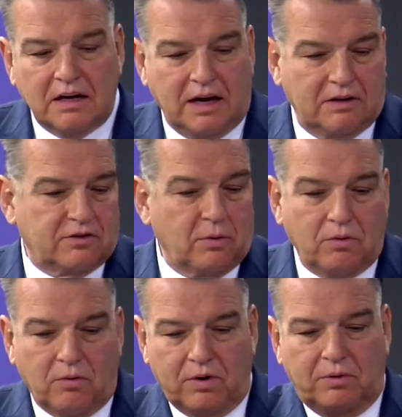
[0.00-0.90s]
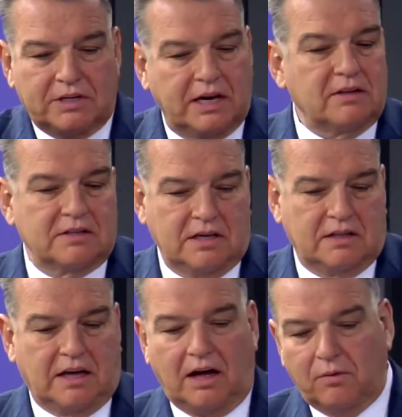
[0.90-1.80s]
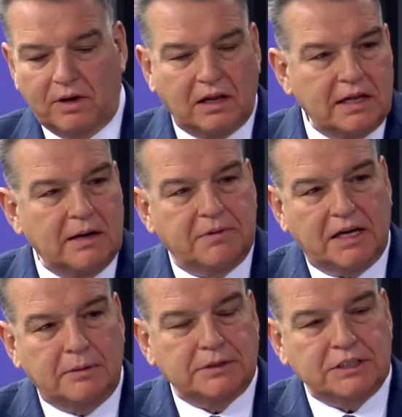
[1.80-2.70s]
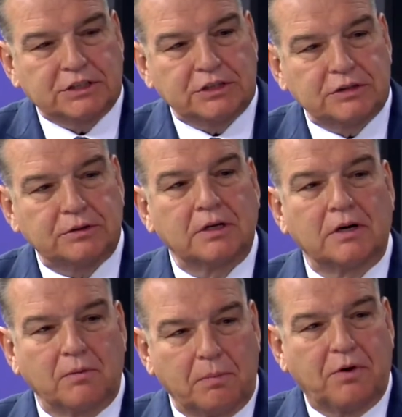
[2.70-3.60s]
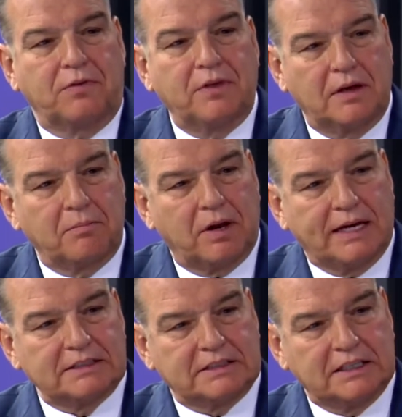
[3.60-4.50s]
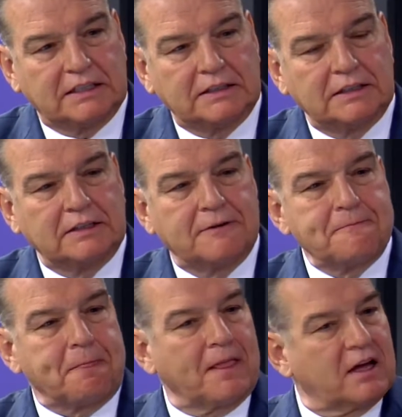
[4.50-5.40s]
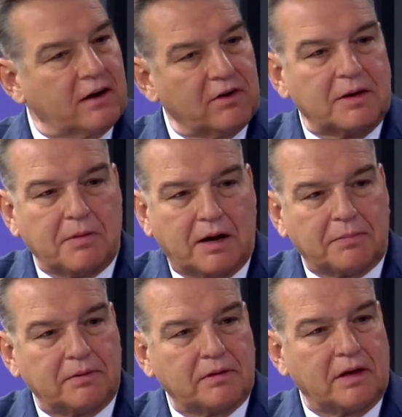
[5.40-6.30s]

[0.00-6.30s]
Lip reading: And so when we take the teeth out, we clean up the gum tissue, we put the implants in, cover them up.